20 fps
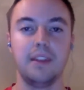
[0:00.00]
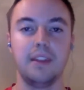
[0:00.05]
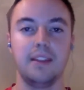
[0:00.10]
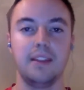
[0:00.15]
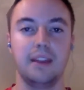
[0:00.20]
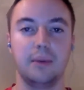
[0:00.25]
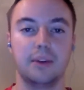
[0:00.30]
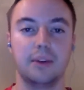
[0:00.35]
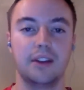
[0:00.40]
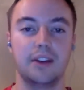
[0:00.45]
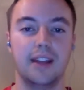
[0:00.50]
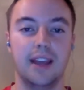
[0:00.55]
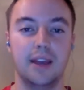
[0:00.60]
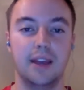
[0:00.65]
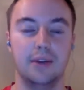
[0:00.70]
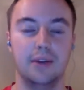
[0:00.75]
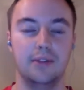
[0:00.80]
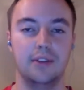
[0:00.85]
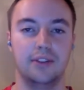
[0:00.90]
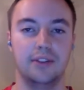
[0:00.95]
Now we're going to
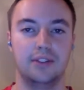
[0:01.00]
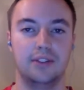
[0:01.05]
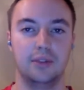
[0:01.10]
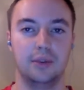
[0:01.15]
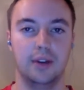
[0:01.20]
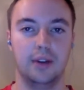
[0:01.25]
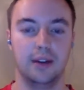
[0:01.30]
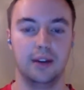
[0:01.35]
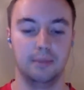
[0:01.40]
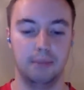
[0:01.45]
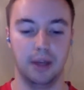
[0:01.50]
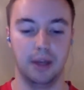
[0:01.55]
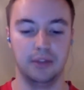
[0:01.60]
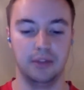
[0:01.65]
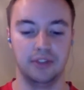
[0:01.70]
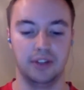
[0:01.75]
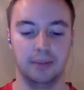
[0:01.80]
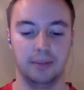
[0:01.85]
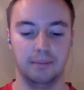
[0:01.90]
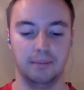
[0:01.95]
head over to
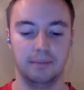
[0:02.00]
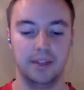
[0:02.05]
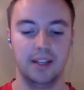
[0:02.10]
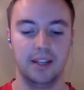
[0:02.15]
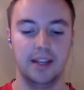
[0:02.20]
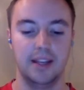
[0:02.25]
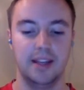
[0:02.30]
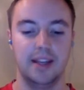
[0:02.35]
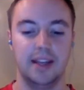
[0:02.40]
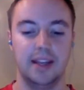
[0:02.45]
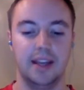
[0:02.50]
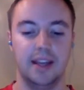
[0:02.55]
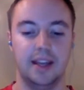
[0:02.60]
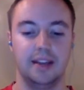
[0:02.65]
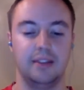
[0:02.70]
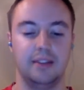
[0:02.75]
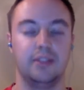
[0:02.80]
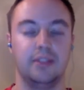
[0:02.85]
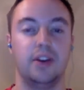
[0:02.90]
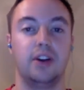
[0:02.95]
Belgium
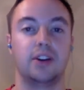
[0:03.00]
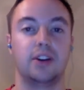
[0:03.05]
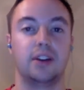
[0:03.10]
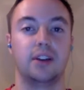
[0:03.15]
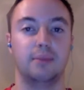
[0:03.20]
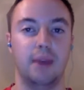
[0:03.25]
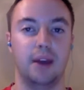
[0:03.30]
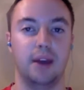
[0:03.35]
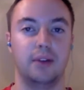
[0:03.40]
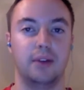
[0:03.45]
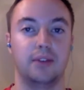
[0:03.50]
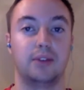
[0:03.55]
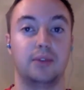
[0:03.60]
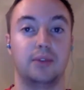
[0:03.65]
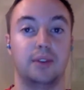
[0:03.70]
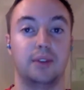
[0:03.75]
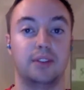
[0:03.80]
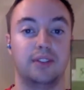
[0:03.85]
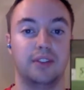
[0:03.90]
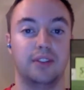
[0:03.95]
and talk about
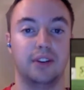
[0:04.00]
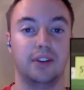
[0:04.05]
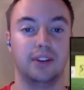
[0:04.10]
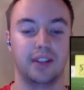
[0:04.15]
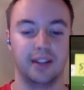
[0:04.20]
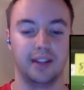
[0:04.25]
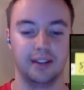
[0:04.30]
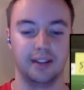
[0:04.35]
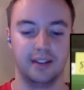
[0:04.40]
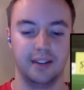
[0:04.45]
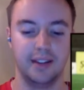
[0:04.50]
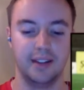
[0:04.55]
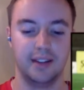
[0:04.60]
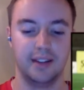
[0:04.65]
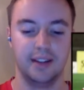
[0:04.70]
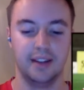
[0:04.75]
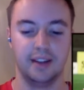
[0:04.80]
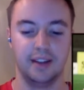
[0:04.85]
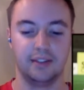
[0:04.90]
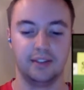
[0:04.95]
Chris Durkin.
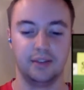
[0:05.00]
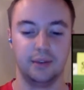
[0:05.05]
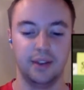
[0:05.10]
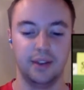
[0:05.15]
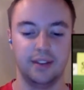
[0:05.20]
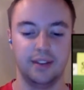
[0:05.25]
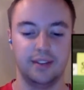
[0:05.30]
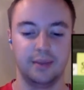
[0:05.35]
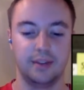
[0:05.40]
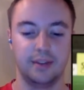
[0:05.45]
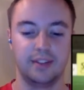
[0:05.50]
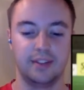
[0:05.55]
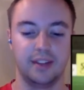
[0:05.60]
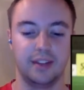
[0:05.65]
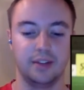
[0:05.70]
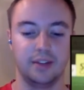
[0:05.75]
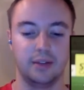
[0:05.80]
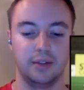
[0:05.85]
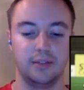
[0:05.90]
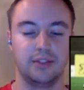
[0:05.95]
So he had some
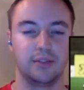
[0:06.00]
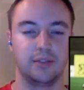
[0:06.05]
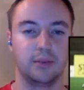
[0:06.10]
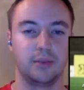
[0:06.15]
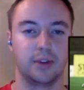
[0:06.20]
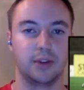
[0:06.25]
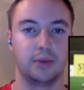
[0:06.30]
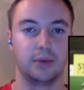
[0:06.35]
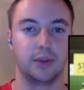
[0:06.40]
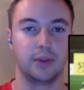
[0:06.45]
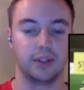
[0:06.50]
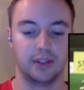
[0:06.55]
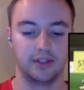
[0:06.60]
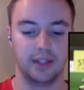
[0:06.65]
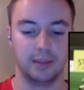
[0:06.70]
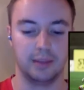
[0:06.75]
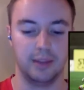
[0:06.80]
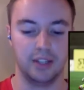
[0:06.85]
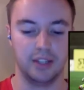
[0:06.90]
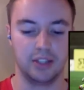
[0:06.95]
exciting news. Just want to
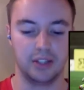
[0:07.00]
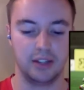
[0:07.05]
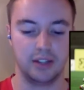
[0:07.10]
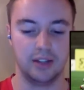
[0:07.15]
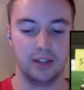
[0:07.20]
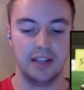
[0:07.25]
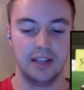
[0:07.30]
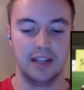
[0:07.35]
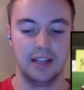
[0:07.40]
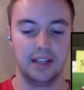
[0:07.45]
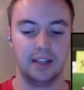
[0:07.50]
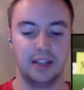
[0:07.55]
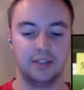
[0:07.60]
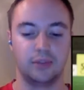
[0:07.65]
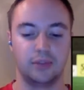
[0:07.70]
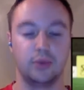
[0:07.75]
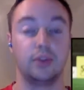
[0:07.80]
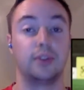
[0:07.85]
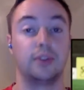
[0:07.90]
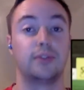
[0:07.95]
quickly mention he
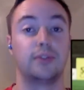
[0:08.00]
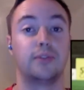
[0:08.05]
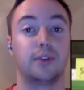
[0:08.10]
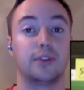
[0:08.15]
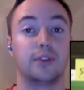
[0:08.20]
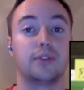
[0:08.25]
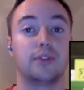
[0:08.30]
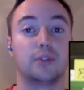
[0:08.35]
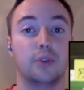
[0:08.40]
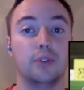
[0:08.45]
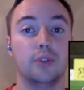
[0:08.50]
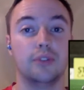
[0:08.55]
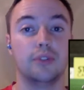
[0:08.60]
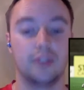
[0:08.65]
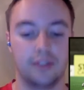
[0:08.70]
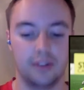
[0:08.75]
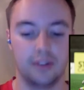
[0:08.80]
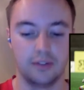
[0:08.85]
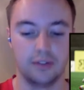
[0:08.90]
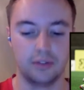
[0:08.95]
scored his first goal
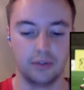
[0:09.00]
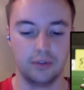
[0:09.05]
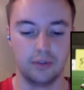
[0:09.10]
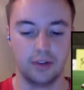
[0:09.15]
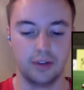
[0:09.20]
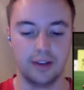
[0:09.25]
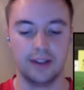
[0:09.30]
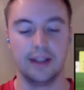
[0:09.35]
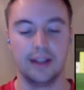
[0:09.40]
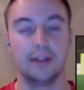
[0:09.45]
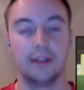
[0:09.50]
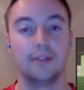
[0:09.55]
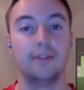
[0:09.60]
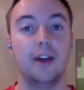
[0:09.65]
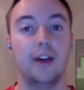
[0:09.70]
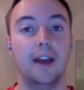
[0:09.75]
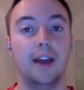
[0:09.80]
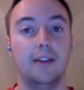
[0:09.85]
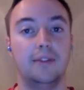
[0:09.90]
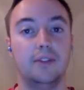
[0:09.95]
for Sint-Truiden in a
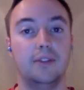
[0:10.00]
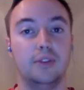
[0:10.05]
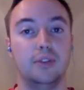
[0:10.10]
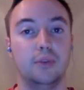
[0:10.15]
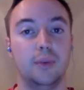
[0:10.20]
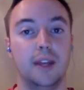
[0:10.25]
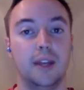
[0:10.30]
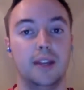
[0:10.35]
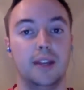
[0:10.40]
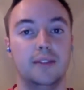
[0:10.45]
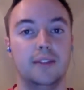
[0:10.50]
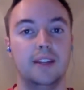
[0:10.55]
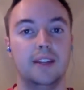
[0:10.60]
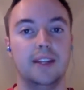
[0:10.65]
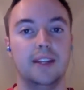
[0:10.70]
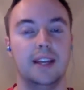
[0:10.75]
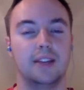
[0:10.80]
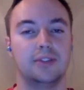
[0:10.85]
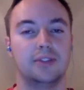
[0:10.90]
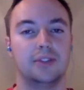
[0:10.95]
5-2 win.
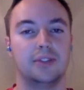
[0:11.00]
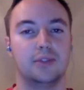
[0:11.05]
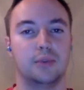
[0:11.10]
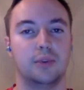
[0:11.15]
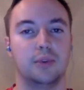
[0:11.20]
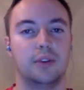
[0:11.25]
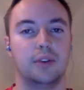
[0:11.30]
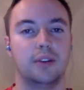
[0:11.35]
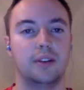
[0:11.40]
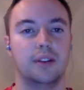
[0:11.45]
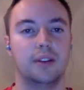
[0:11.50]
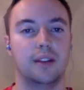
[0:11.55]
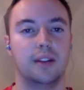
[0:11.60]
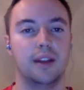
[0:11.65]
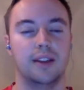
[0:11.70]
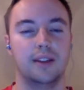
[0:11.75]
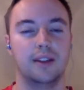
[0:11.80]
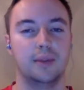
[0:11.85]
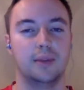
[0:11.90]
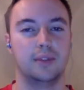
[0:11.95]
He actually scored in,
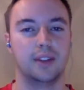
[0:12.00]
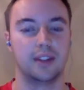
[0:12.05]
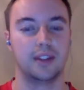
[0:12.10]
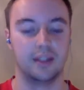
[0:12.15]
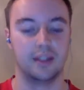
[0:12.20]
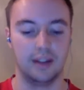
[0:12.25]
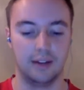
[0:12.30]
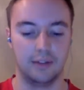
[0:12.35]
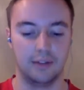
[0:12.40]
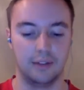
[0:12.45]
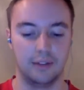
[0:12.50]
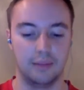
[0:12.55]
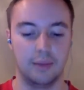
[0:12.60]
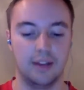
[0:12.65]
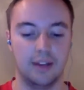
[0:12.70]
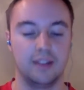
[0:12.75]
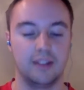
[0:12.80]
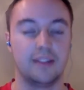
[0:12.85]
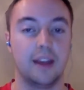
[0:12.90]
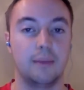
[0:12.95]
I think it was like the 95th
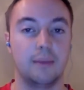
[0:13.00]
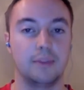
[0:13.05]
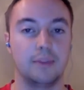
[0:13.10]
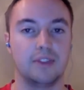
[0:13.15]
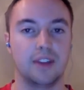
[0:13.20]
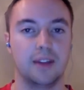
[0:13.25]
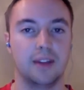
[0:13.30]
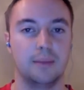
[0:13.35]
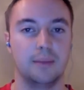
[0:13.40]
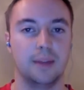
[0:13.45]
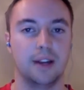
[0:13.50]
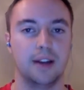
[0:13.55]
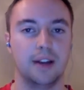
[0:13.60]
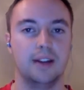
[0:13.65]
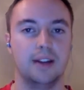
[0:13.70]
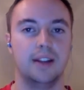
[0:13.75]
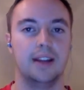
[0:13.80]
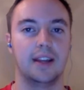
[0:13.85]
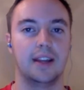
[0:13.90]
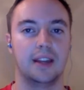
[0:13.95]
minute stoppage time
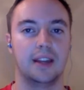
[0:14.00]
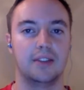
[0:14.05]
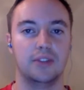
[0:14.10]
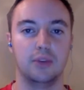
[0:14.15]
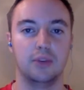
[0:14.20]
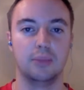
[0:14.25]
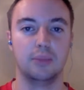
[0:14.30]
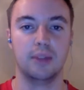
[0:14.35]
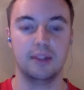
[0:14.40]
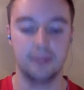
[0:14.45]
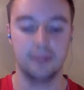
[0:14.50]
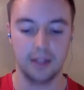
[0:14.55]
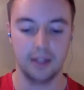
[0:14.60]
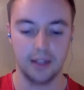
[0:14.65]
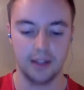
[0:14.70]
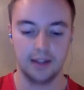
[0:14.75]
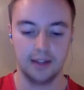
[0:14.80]
there against Eupen.